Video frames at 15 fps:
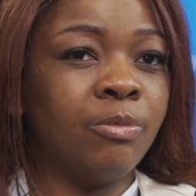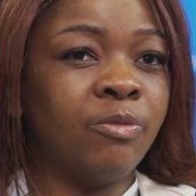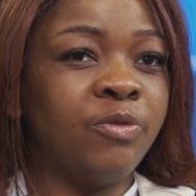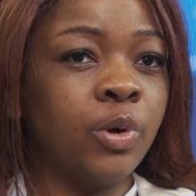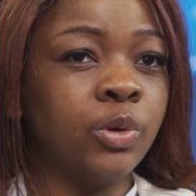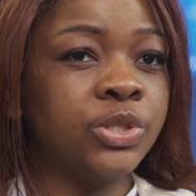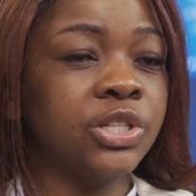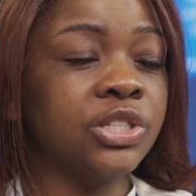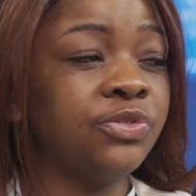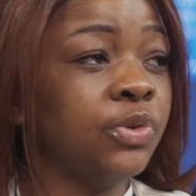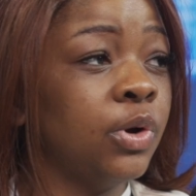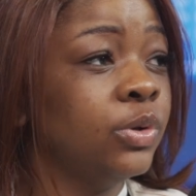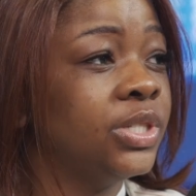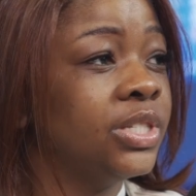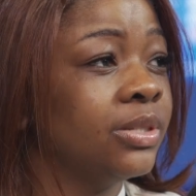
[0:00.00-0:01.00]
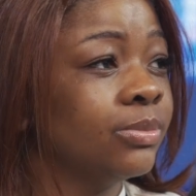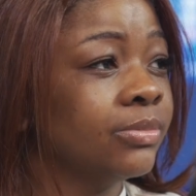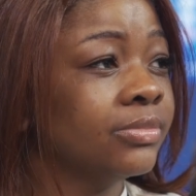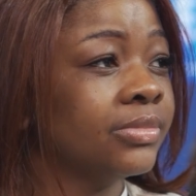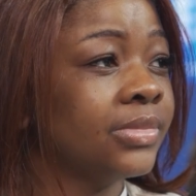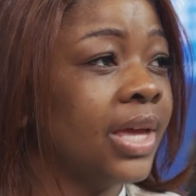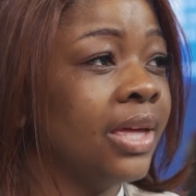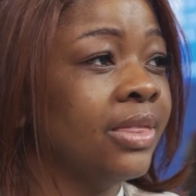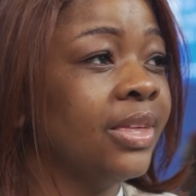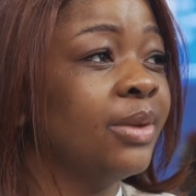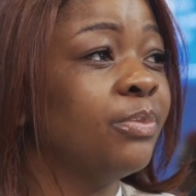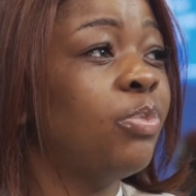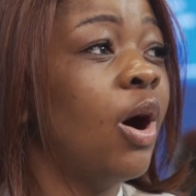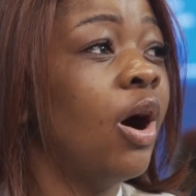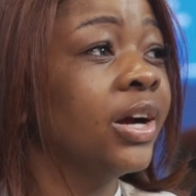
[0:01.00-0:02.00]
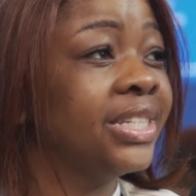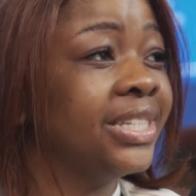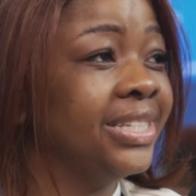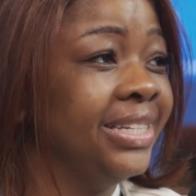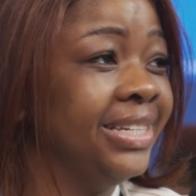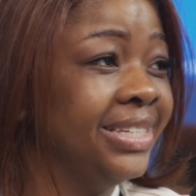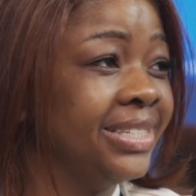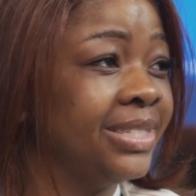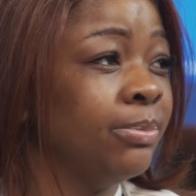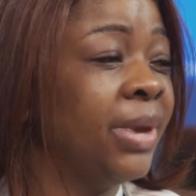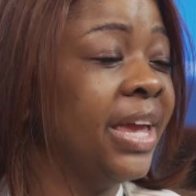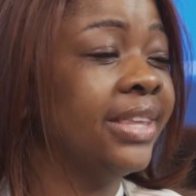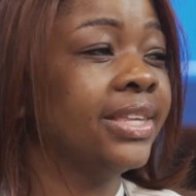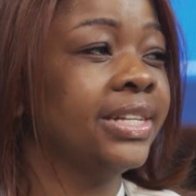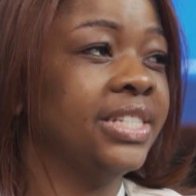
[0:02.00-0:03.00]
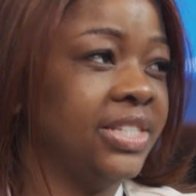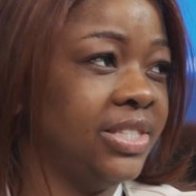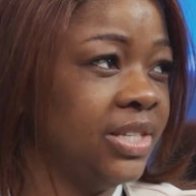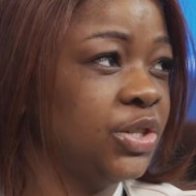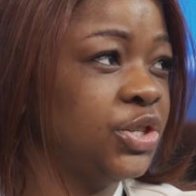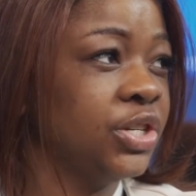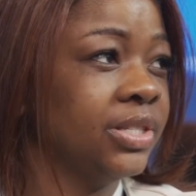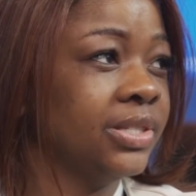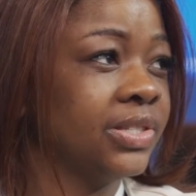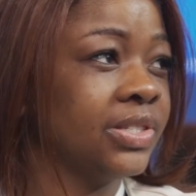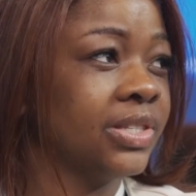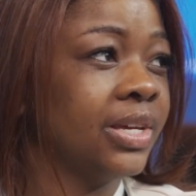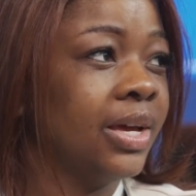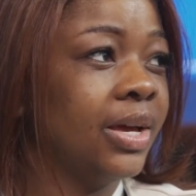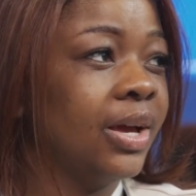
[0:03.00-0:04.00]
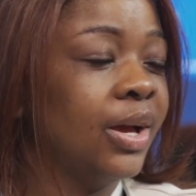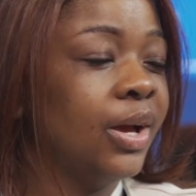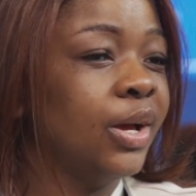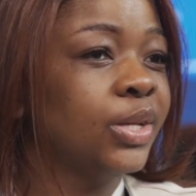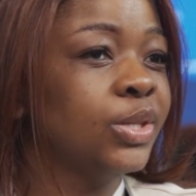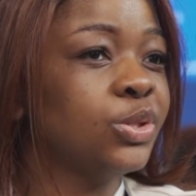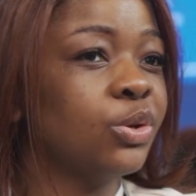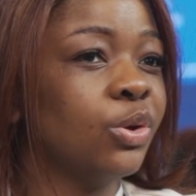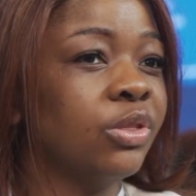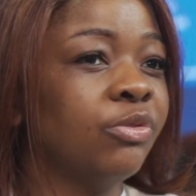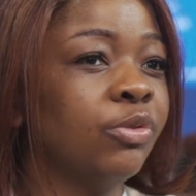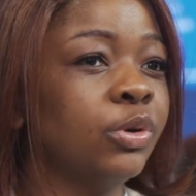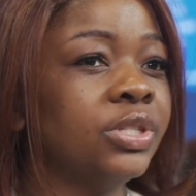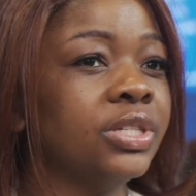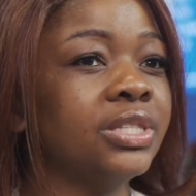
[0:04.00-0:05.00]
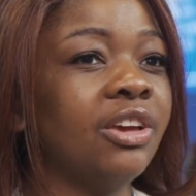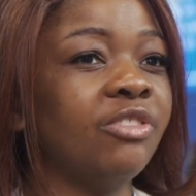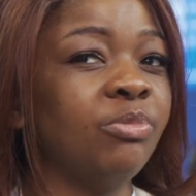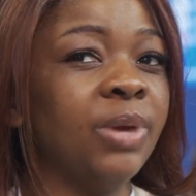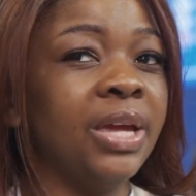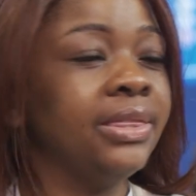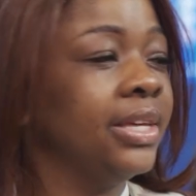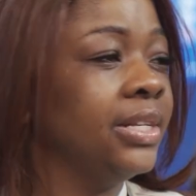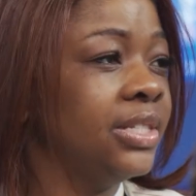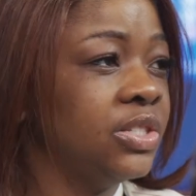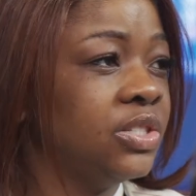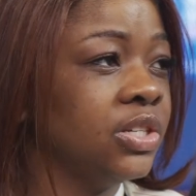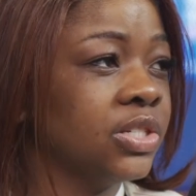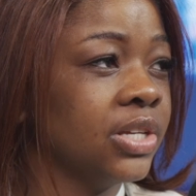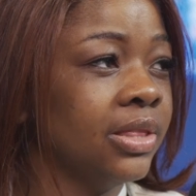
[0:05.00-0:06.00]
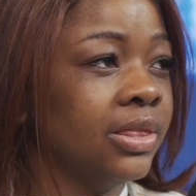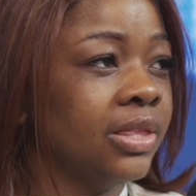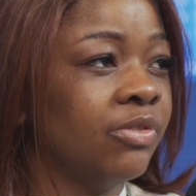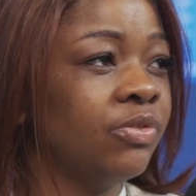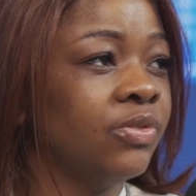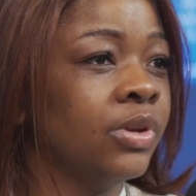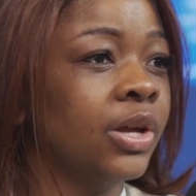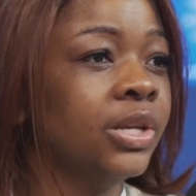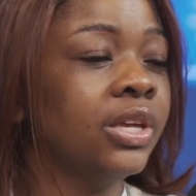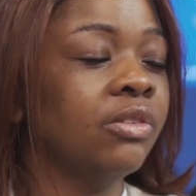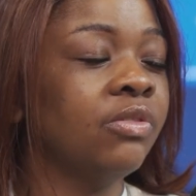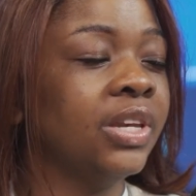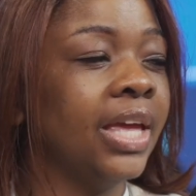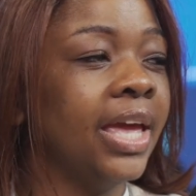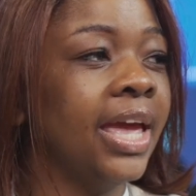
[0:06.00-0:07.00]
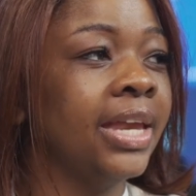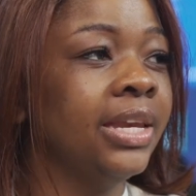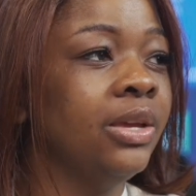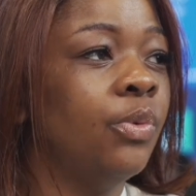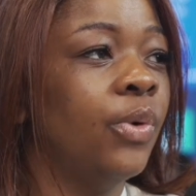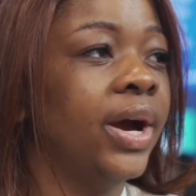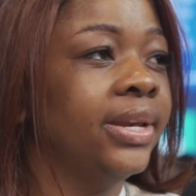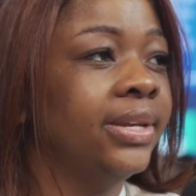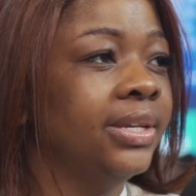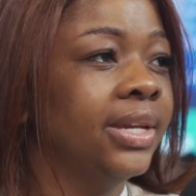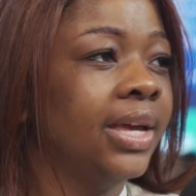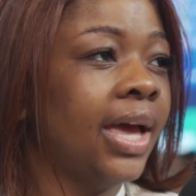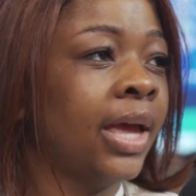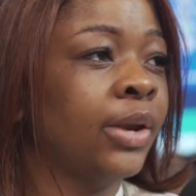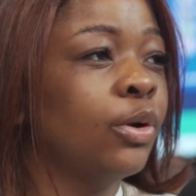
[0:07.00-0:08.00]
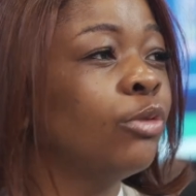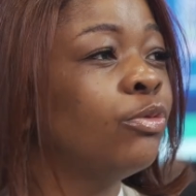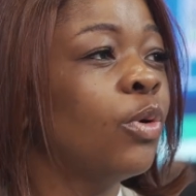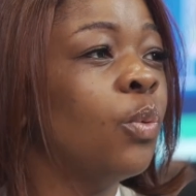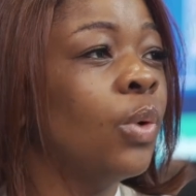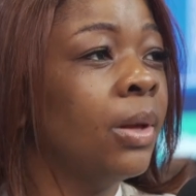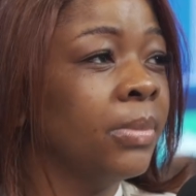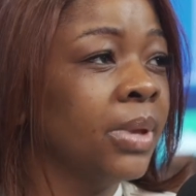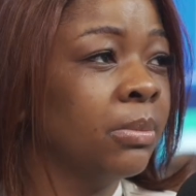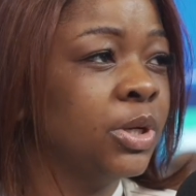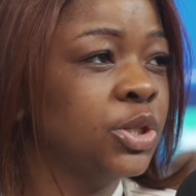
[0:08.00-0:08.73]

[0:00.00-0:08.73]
voters vote and then parties make the decisions. So the voters have made their decision. They've not given anyone an overwhelming